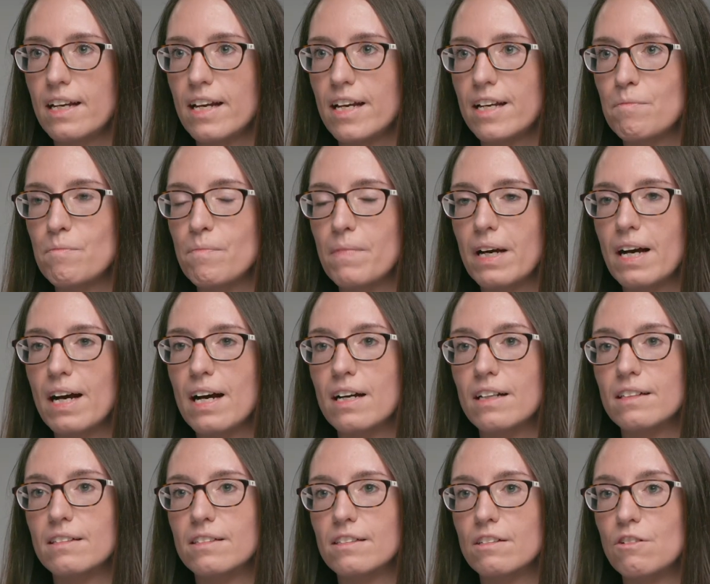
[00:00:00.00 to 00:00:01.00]

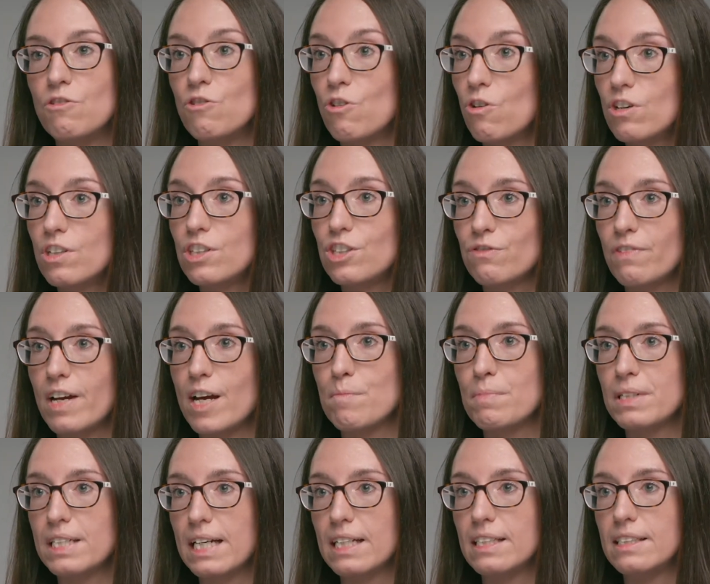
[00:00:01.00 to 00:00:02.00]
and knowledge of
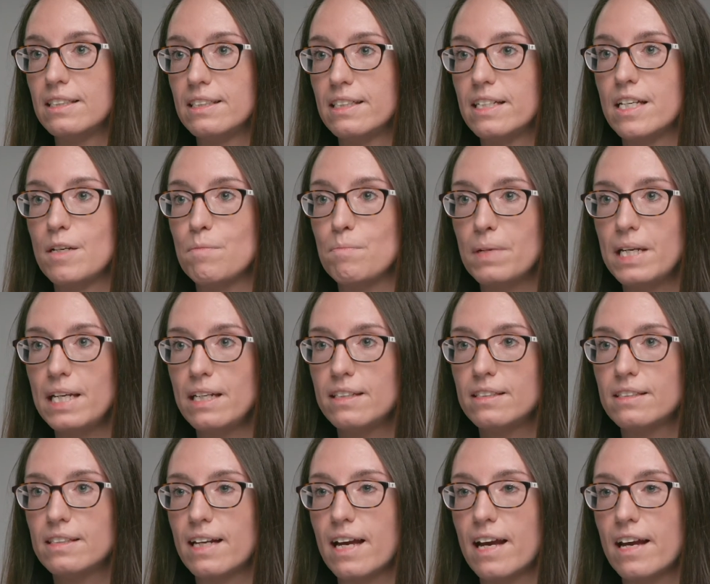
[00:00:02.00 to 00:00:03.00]
hepatitis E
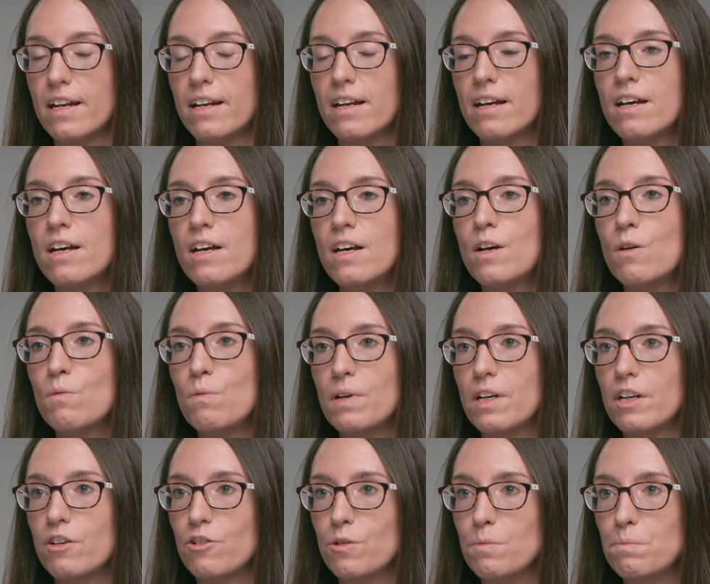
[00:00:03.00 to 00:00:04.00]
peaked again
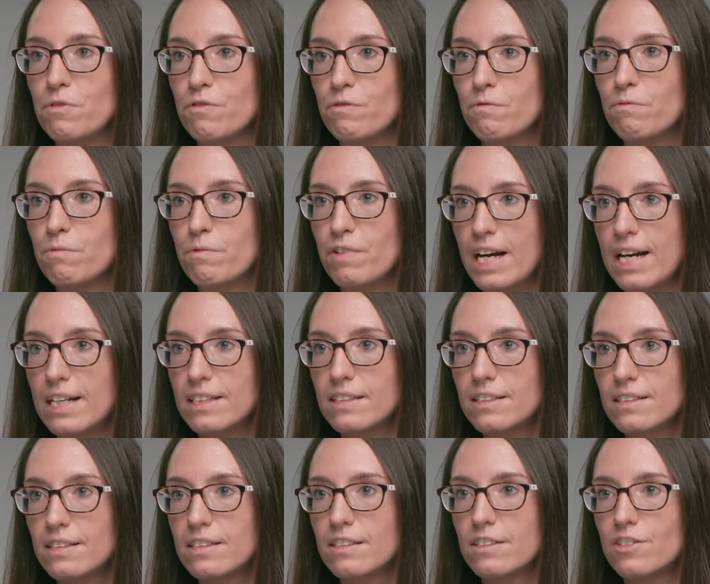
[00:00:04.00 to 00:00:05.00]
when a group from
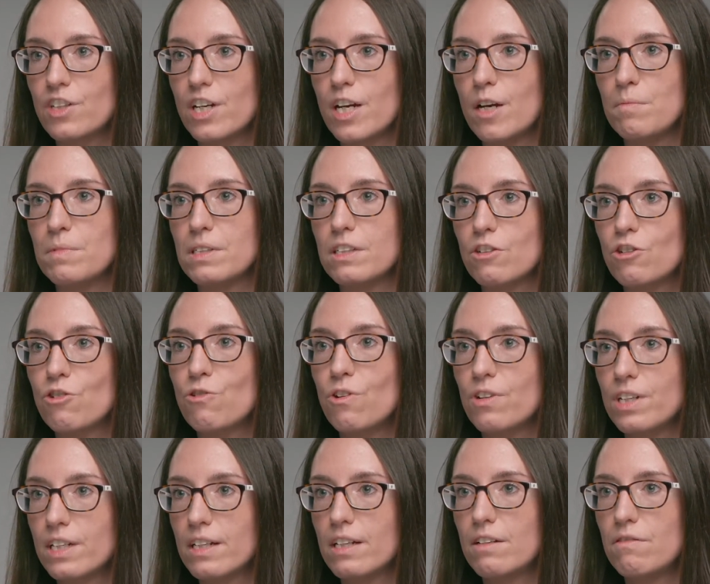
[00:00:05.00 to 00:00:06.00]
France described
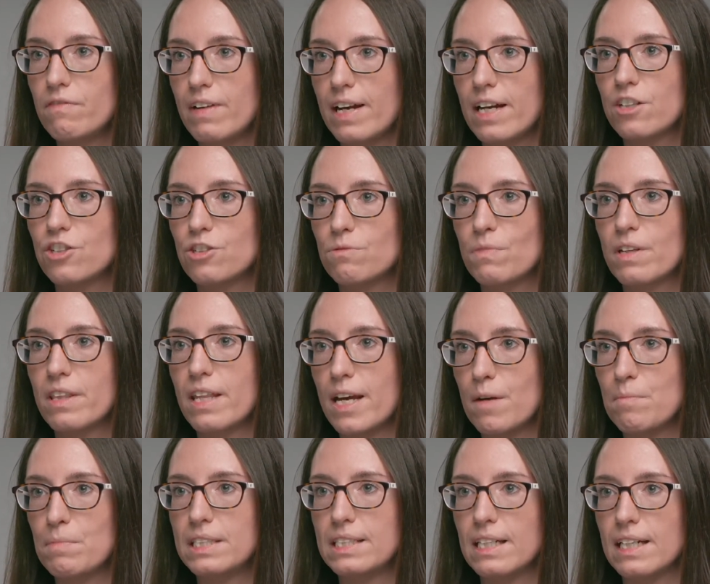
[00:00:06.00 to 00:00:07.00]
chronic infection with
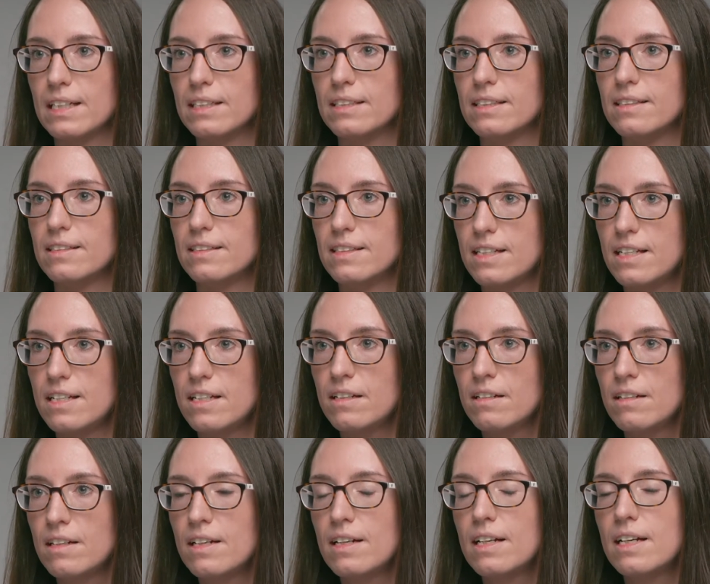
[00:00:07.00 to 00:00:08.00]
hepatitis E,
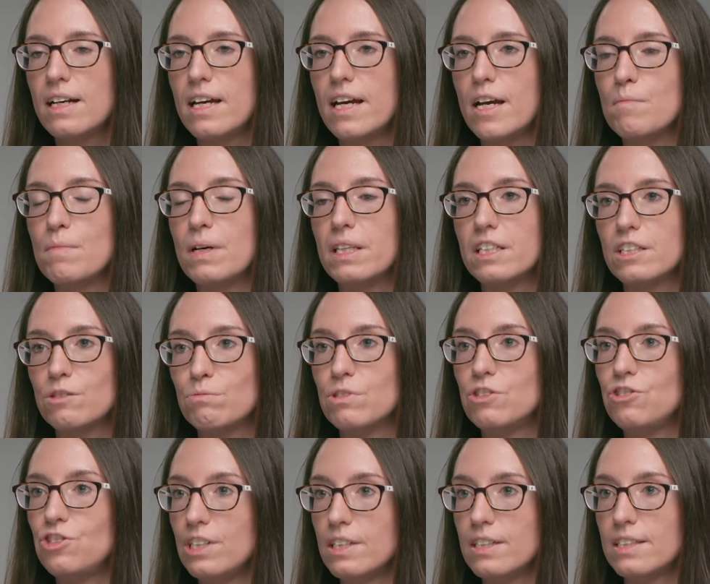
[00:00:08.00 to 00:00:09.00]
and this
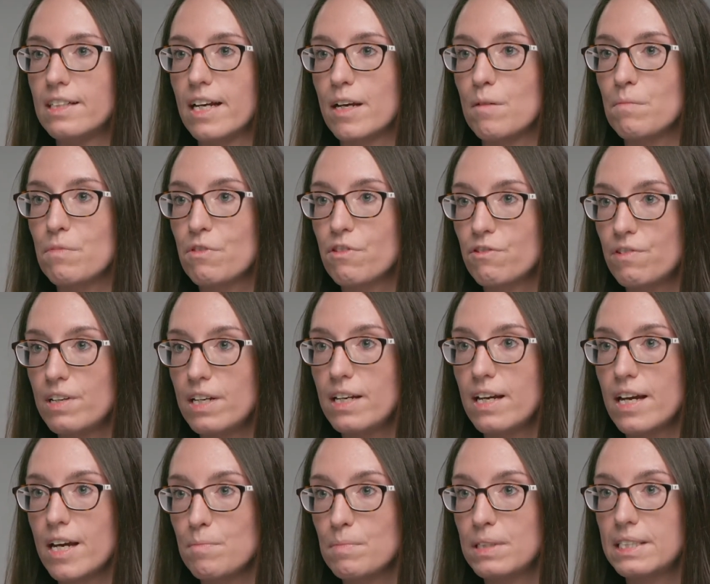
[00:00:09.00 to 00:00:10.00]
was genotype 3
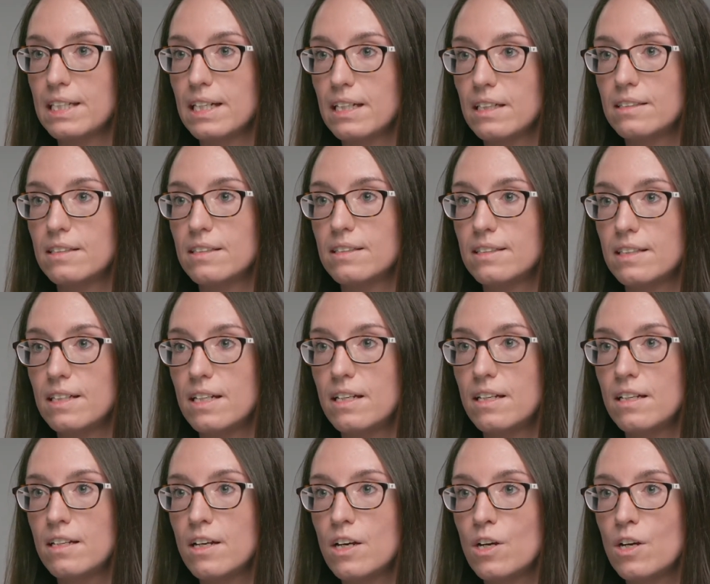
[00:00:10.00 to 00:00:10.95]
hepatitis E,